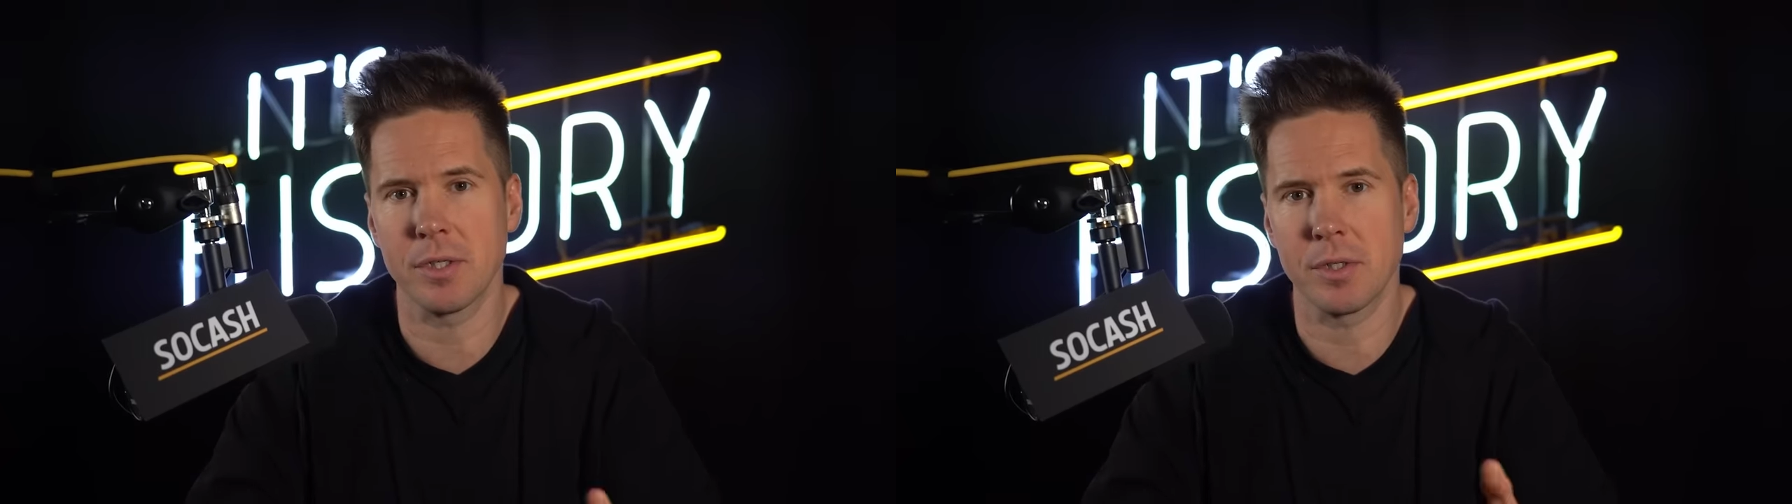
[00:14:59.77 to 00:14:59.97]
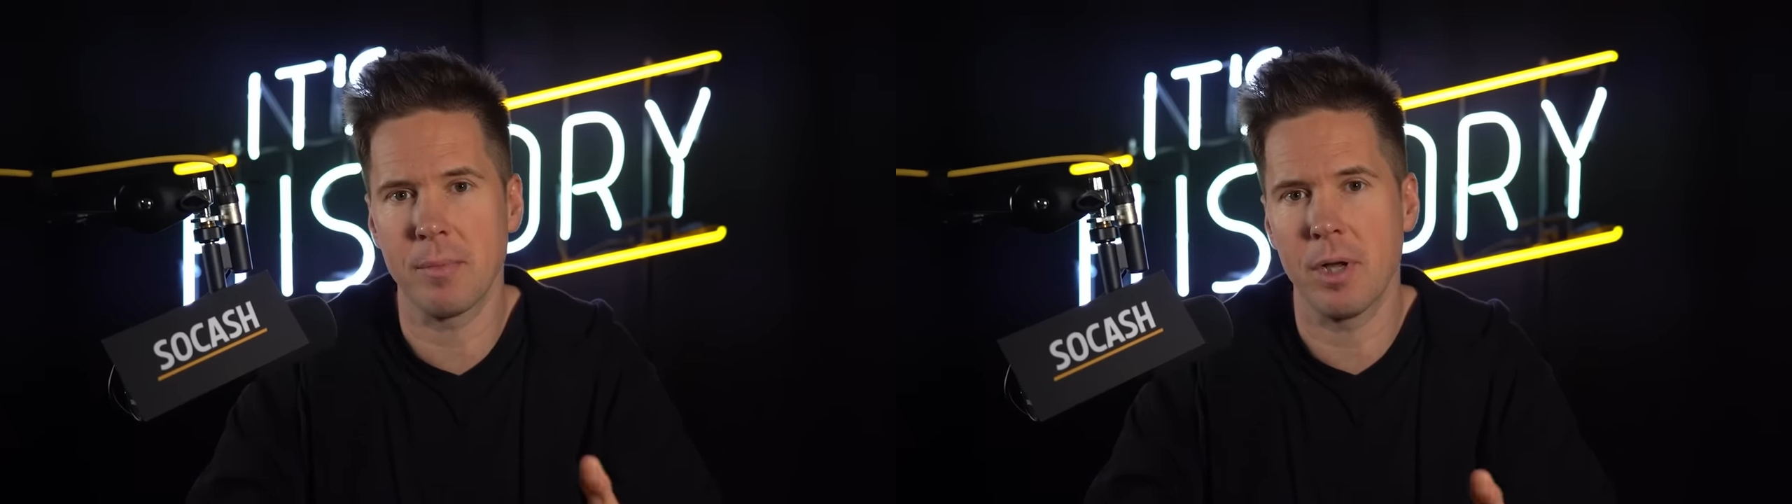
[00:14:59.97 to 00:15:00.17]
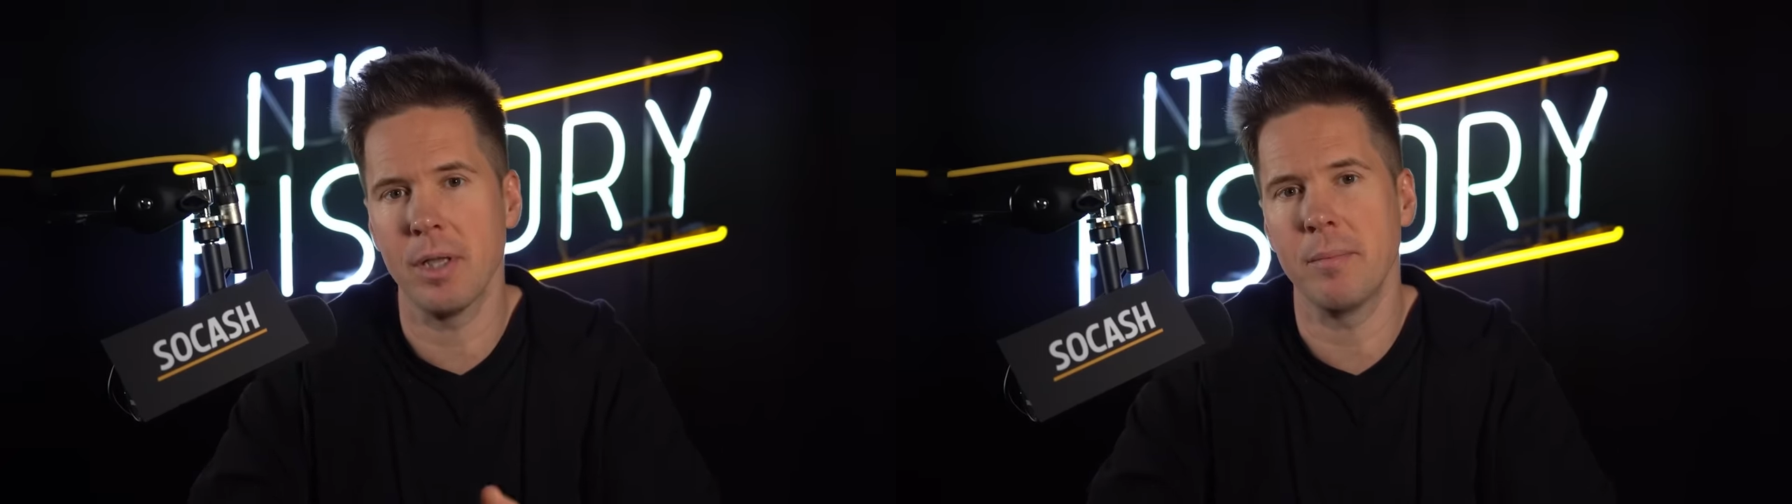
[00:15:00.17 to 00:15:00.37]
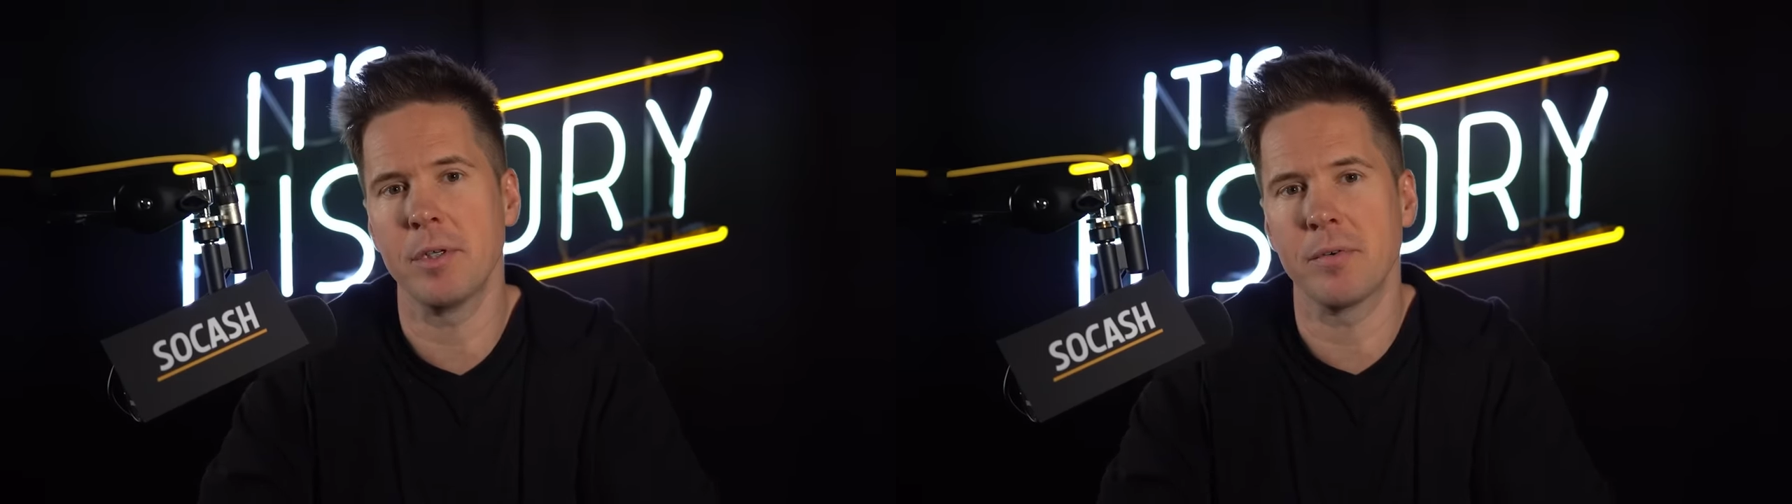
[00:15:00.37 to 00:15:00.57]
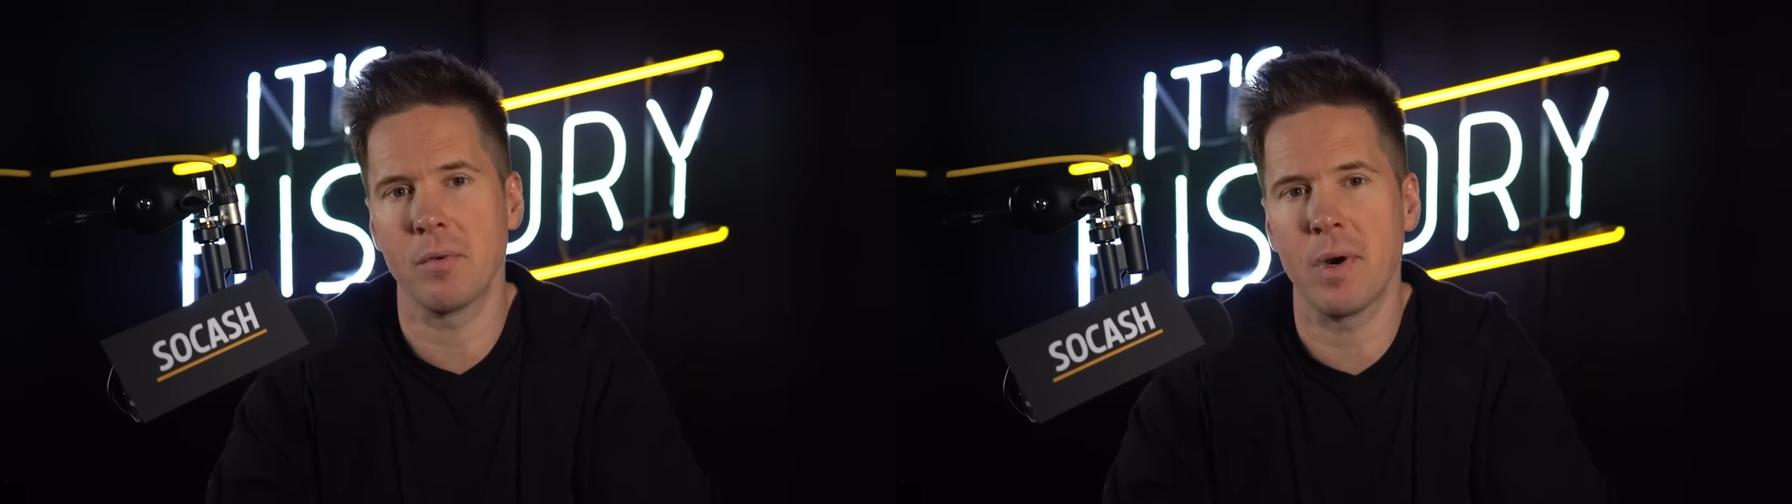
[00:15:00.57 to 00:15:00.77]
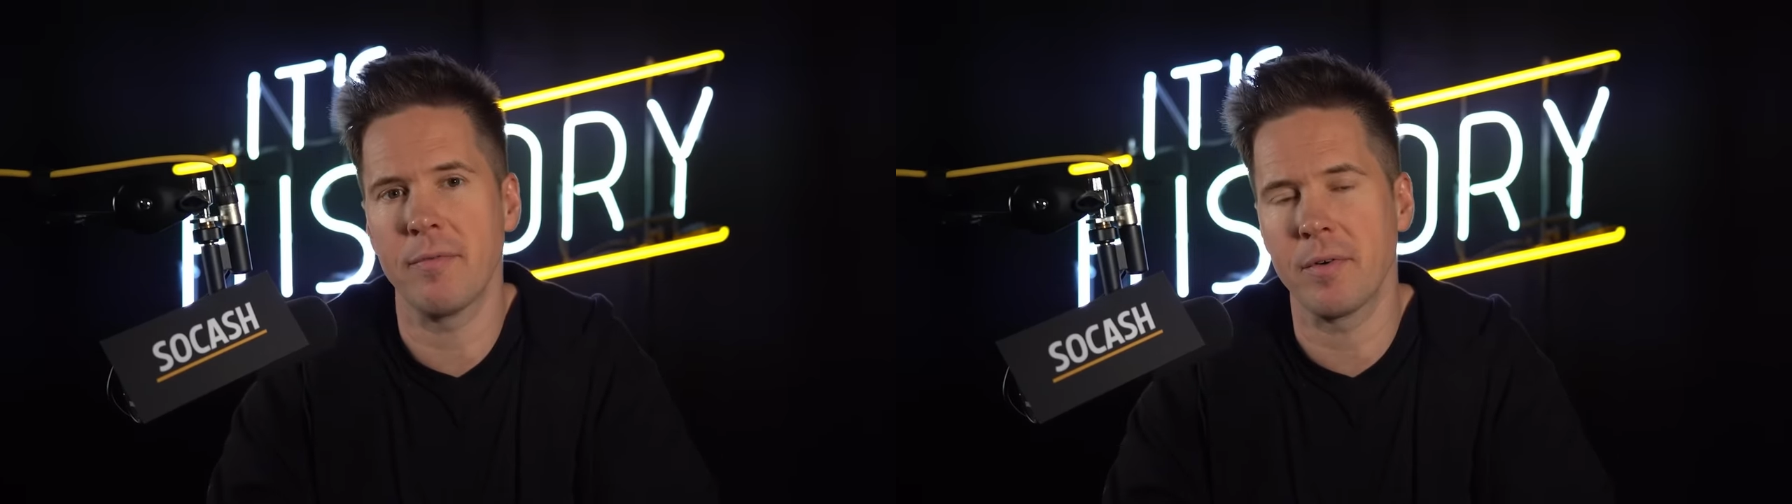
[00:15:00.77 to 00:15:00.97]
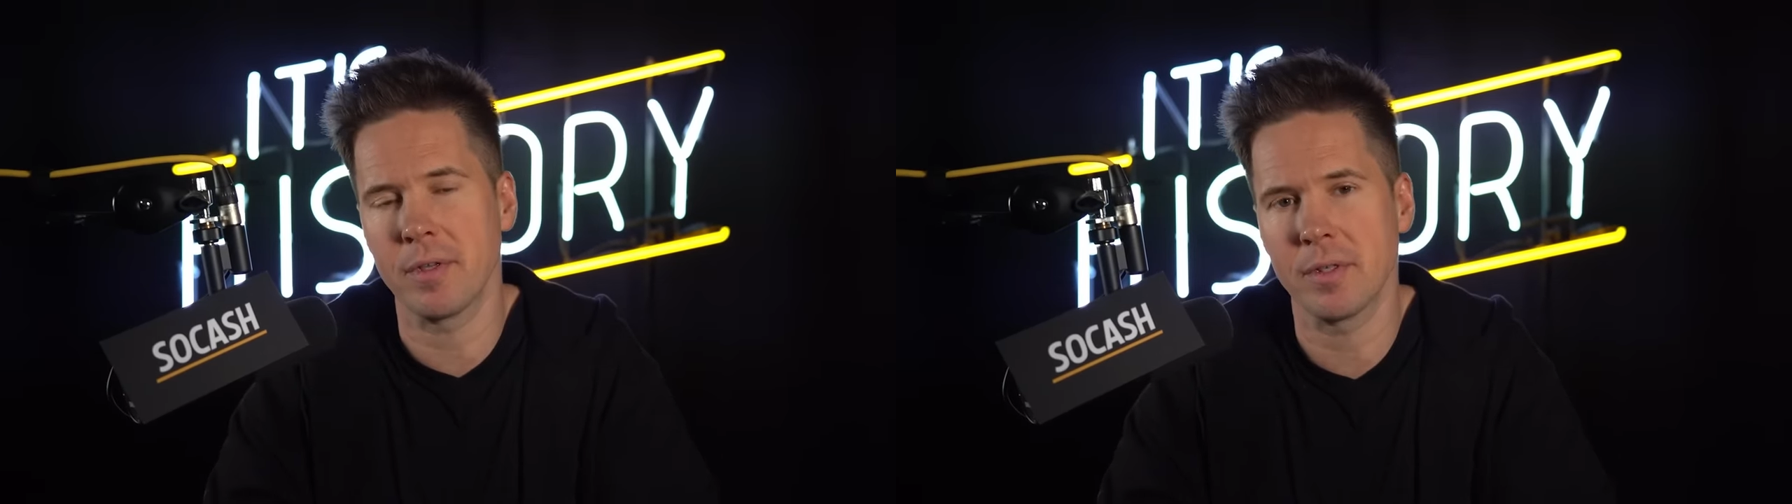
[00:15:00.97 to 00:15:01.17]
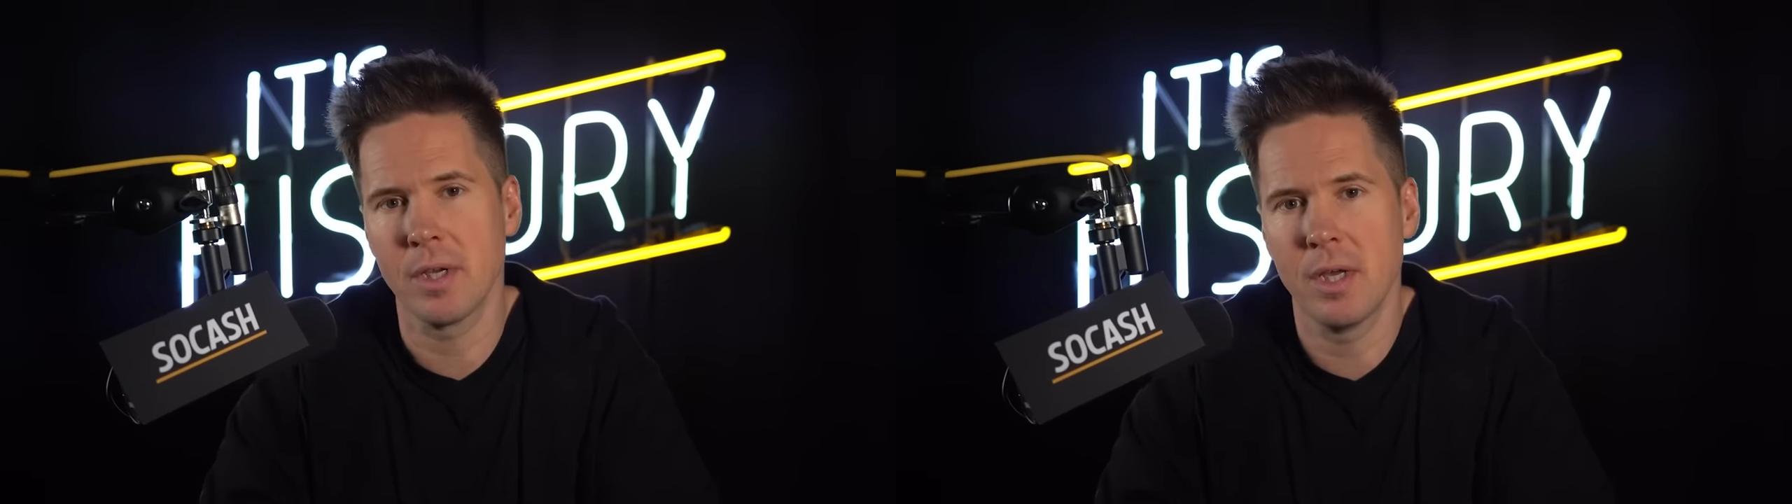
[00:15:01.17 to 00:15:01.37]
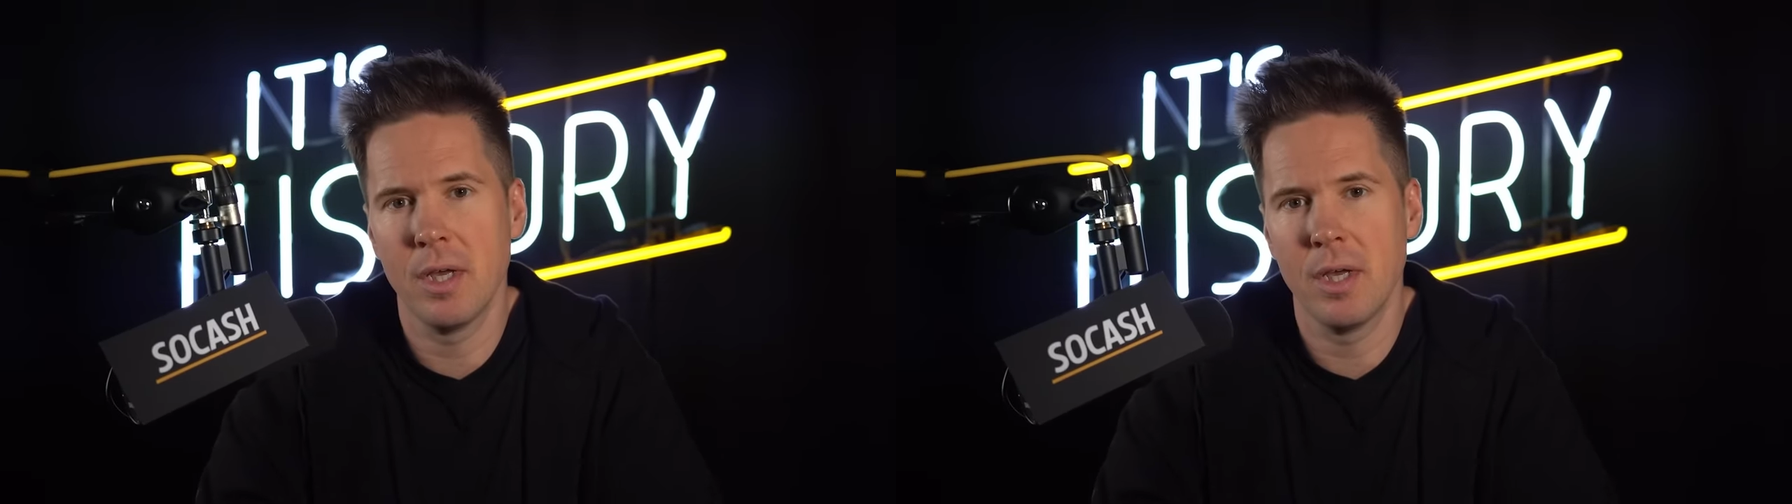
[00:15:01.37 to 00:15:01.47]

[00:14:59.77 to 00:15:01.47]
small image for reference.